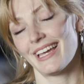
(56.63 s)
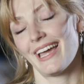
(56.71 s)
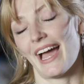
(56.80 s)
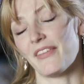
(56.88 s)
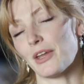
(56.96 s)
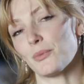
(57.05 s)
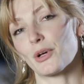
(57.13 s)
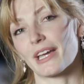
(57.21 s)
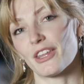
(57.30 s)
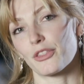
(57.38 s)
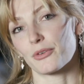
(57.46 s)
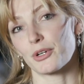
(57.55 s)
And then we'll
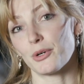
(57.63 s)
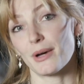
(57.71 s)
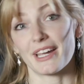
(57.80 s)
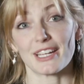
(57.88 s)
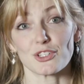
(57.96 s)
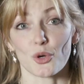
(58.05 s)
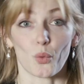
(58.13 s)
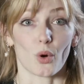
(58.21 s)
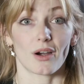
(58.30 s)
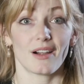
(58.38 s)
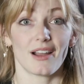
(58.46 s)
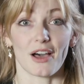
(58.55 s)
get through a
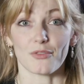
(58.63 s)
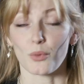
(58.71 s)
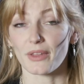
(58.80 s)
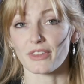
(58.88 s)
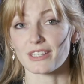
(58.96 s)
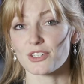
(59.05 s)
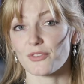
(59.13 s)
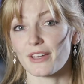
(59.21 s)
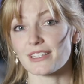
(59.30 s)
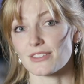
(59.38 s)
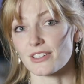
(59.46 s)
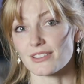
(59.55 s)
tour of what the
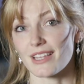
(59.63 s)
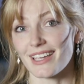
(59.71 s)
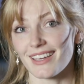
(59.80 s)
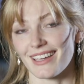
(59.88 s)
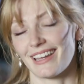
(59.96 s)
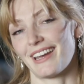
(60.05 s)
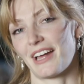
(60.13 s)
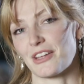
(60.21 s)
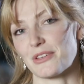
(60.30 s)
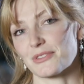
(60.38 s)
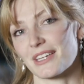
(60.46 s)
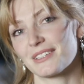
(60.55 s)
interface looks like and how to
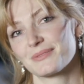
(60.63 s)
use it.